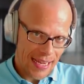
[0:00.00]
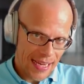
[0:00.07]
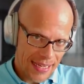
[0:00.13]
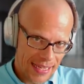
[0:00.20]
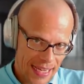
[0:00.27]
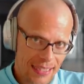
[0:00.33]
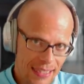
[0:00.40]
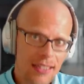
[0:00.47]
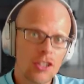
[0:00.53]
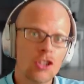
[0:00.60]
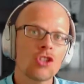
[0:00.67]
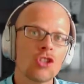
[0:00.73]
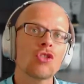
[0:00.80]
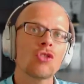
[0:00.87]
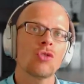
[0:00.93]
Yes, it
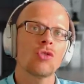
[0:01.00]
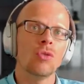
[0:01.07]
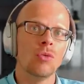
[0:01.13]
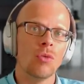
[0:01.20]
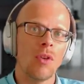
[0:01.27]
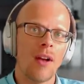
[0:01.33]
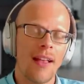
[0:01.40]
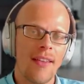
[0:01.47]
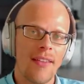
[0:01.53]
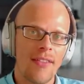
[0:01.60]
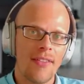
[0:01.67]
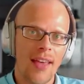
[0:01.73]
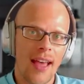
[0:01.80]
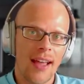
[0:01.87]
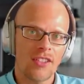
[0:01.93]
is true
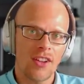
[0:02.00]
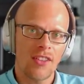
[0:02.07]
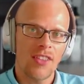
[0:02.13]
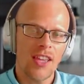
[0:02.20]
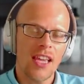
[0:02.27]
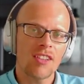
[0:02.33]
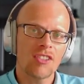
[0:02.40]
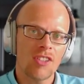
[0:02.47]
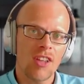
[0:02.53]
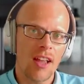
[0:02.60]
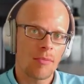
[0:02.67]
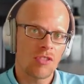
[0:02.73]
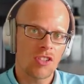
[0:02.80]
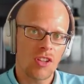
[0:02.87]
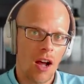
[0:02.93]
that the
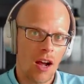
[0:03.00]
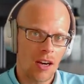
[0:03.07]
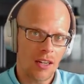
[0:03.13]
exams are